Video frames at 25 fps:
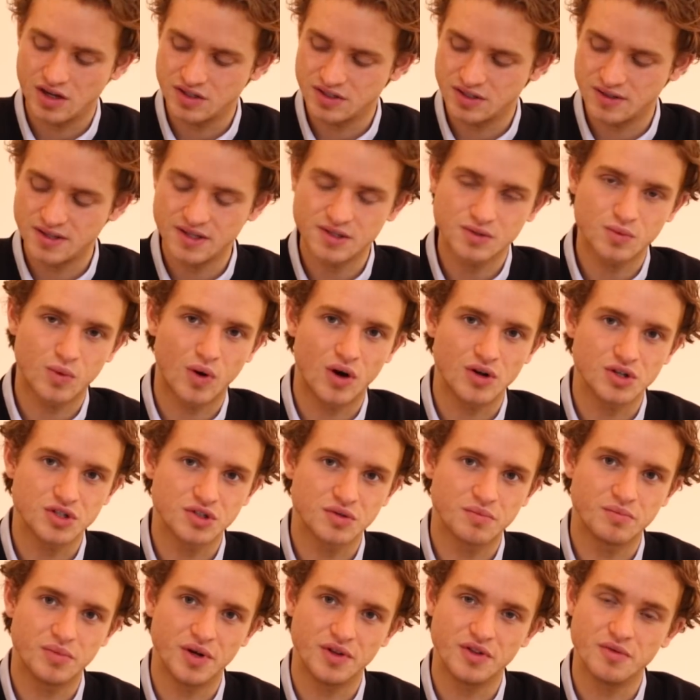to this
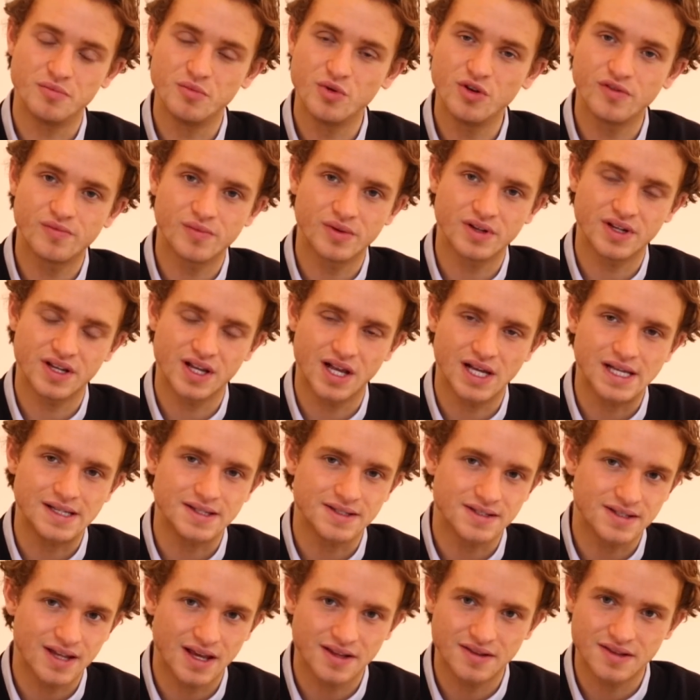watch, but the movement
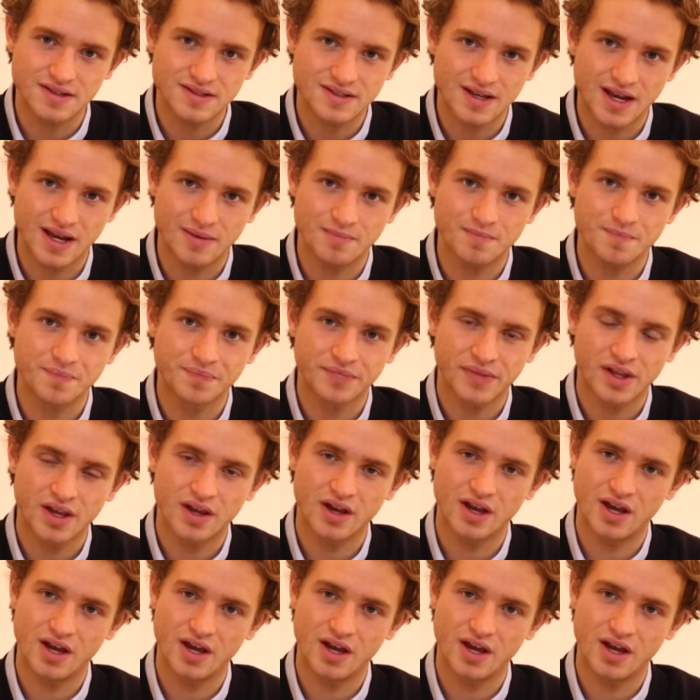has stayed the same.